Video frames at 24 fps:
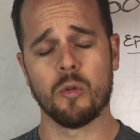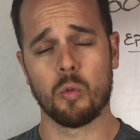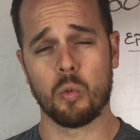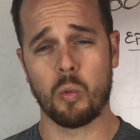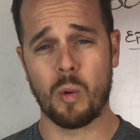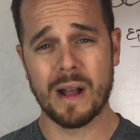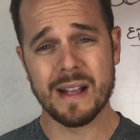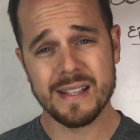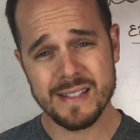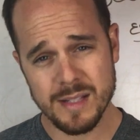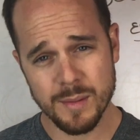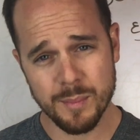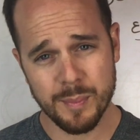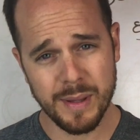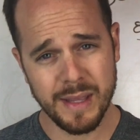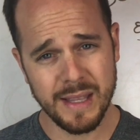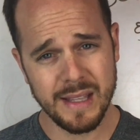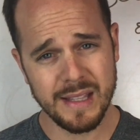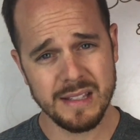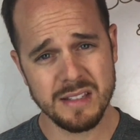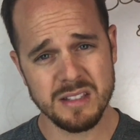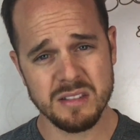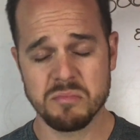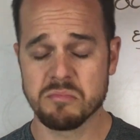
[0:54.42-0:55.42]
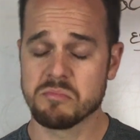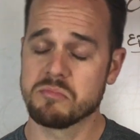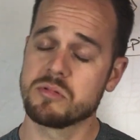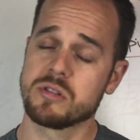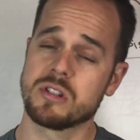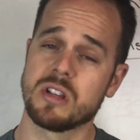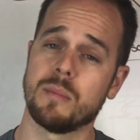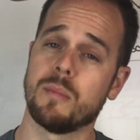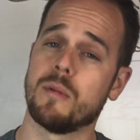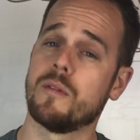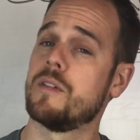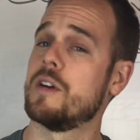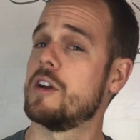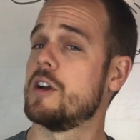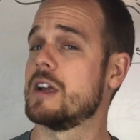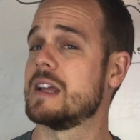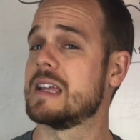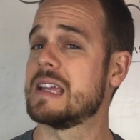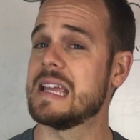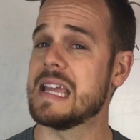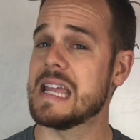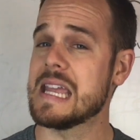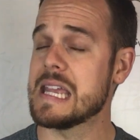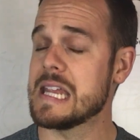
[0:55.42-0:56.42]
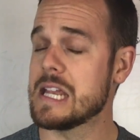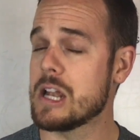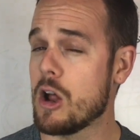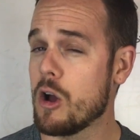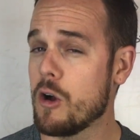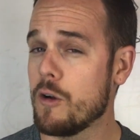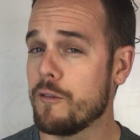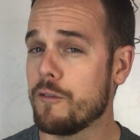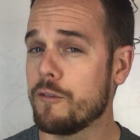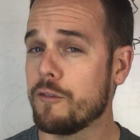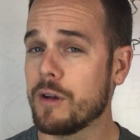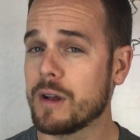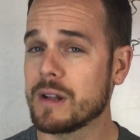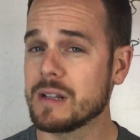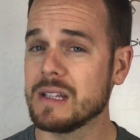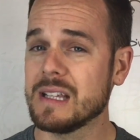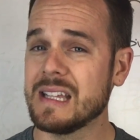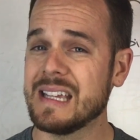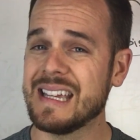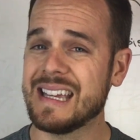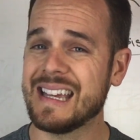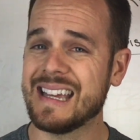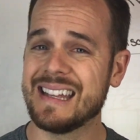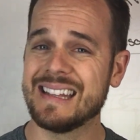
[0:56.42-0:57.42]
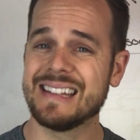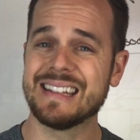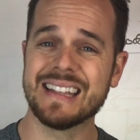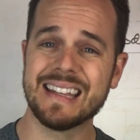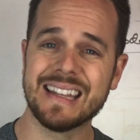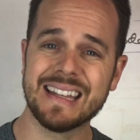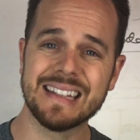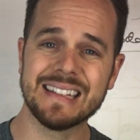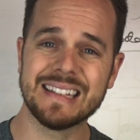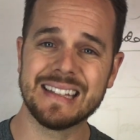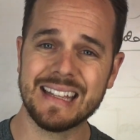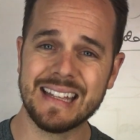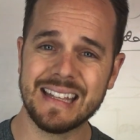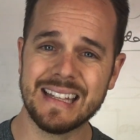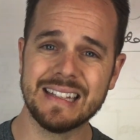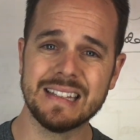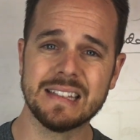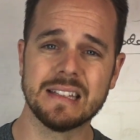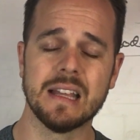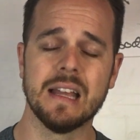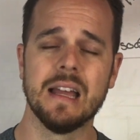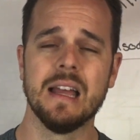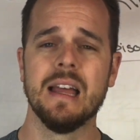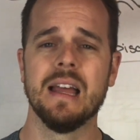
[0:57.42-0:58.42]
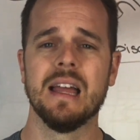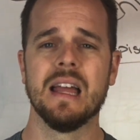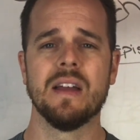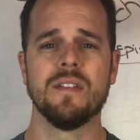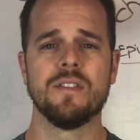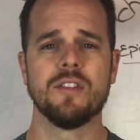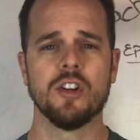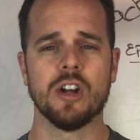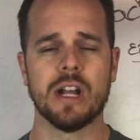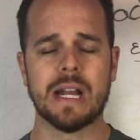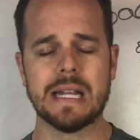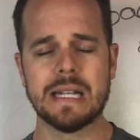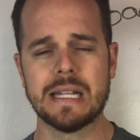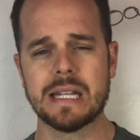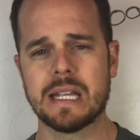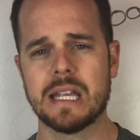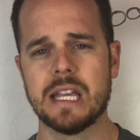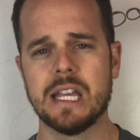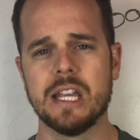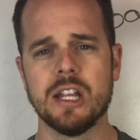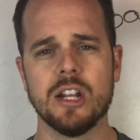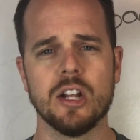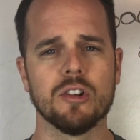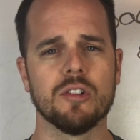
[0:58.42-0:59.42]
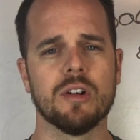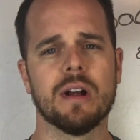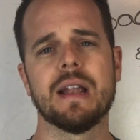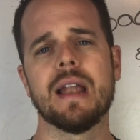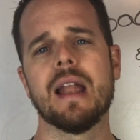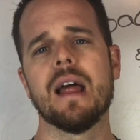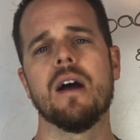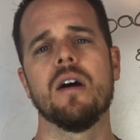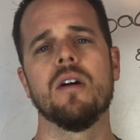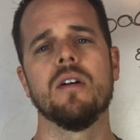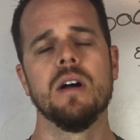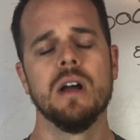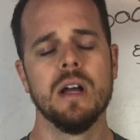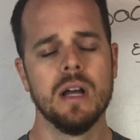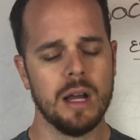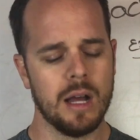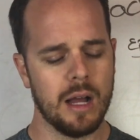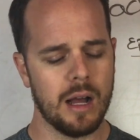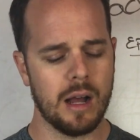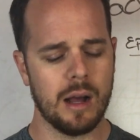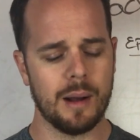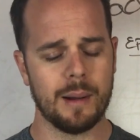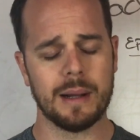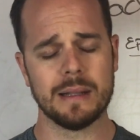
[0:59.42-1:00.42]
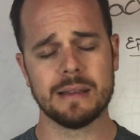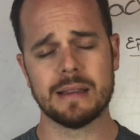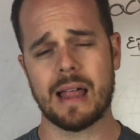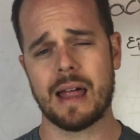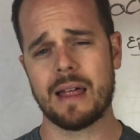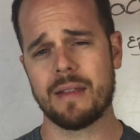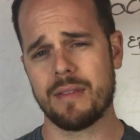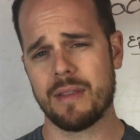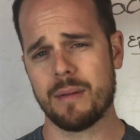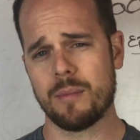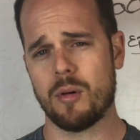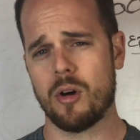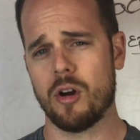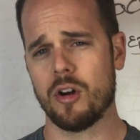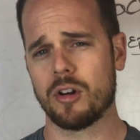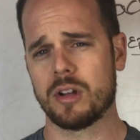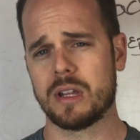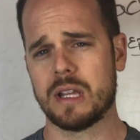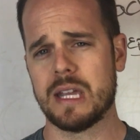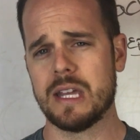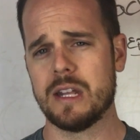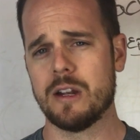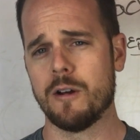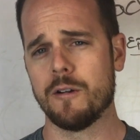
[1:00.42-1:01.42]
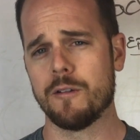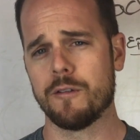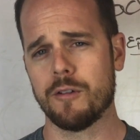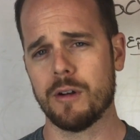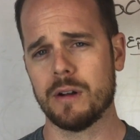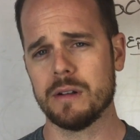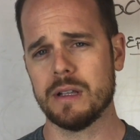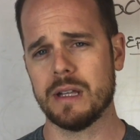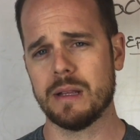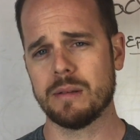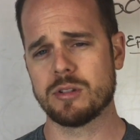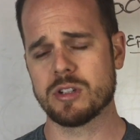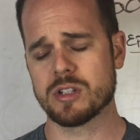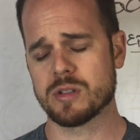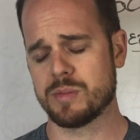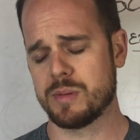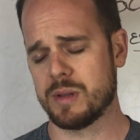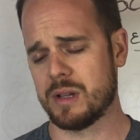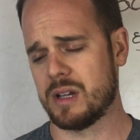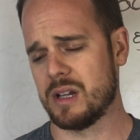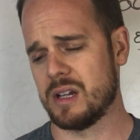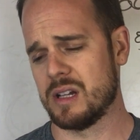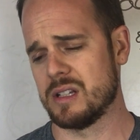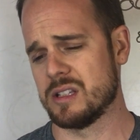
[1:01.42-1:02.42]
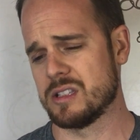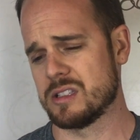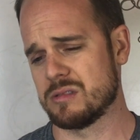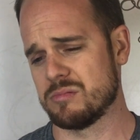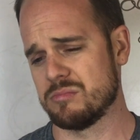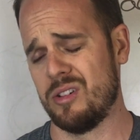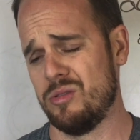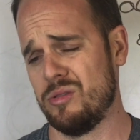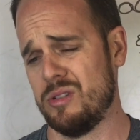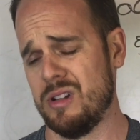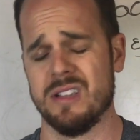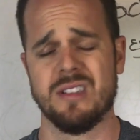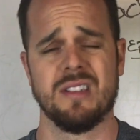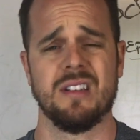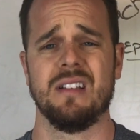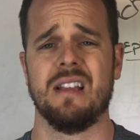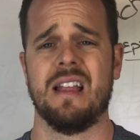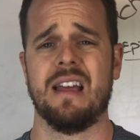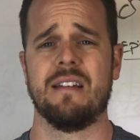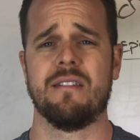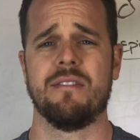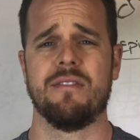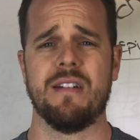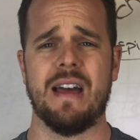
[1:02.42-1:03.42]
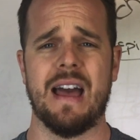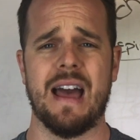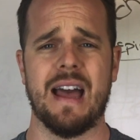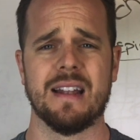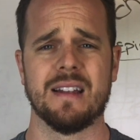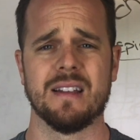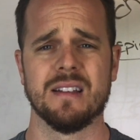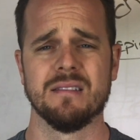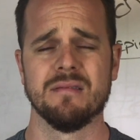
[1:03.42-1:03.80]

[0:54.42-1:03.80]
recipes. Some are very keto friendly, hint, hint, hint. If you're into keto right now, a lot of them are keto friendly just because who doesn't like fat?